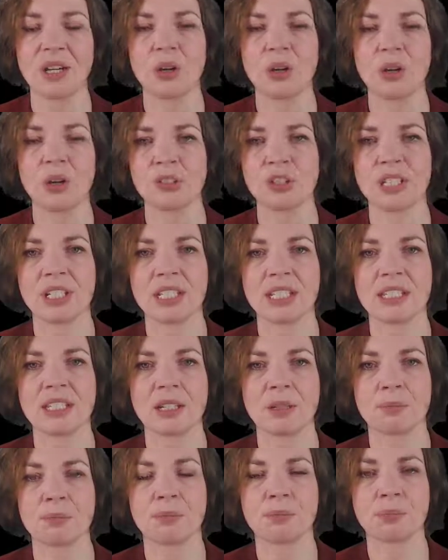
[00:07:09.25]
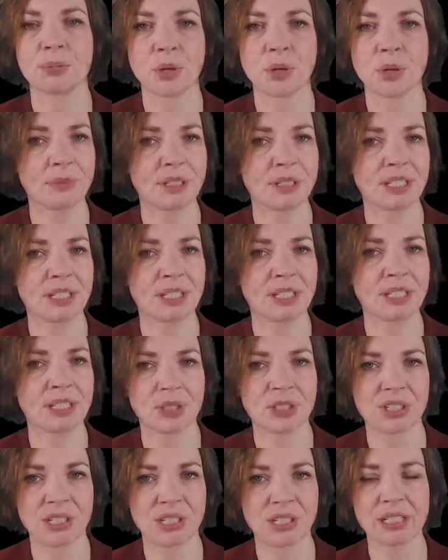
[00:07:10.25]
which is a promising
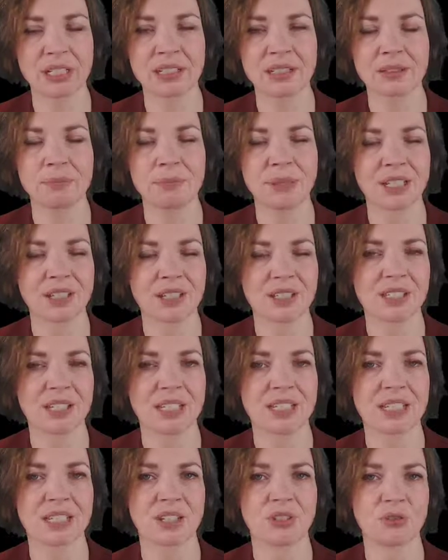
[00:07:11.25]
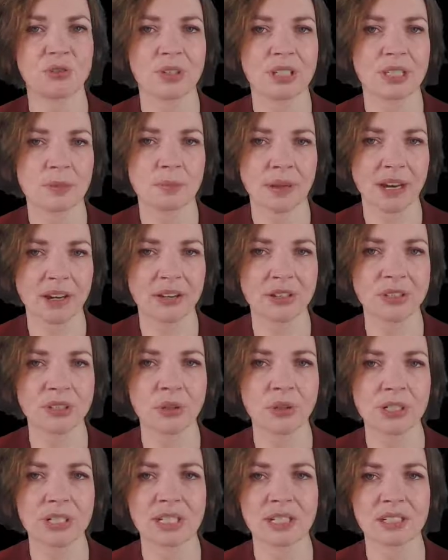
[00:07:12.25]
material because it's a transparent
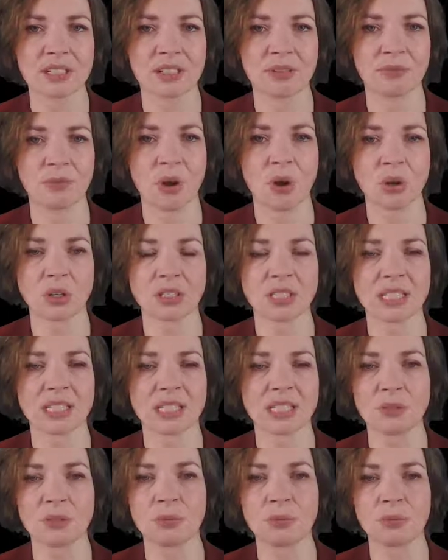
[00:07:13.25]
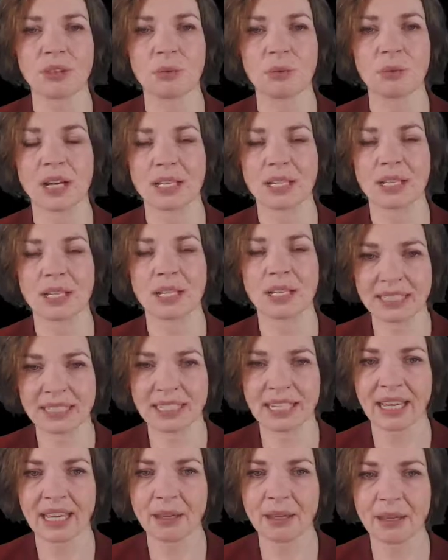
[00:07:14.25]
conductive oxide with a wide band
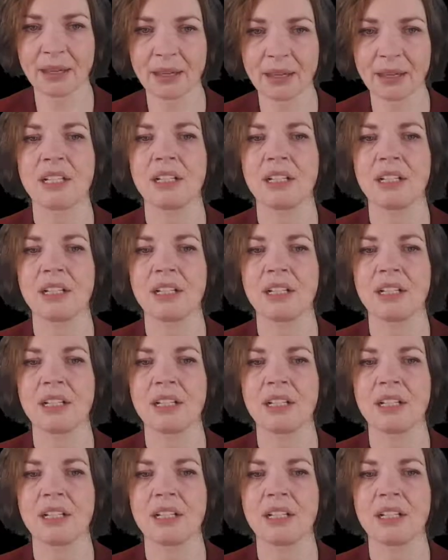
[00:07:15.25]
gap.